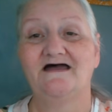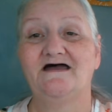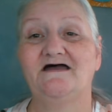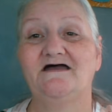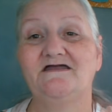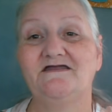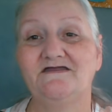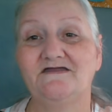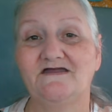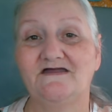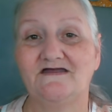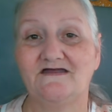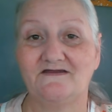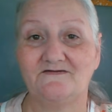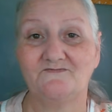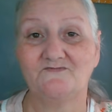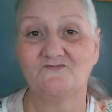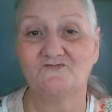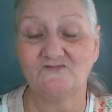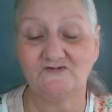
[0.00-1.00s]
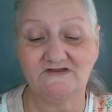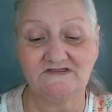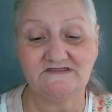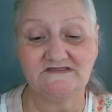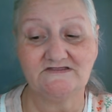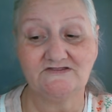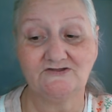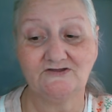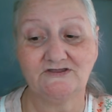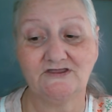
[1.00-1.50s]
I'm
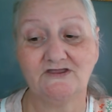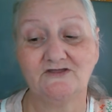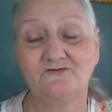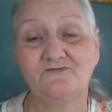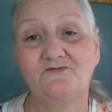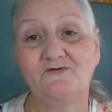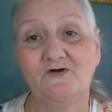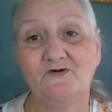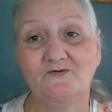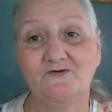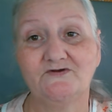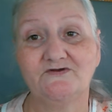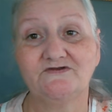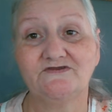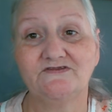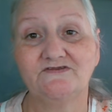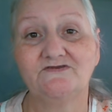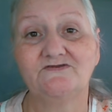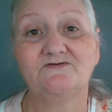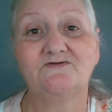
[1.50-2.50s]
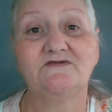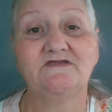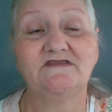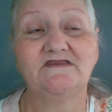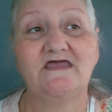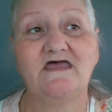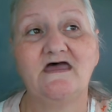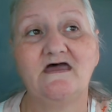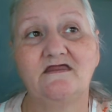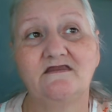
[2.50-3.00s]
really looking forward to doing
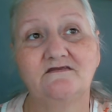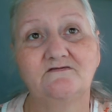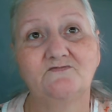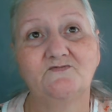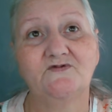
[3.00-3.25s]
that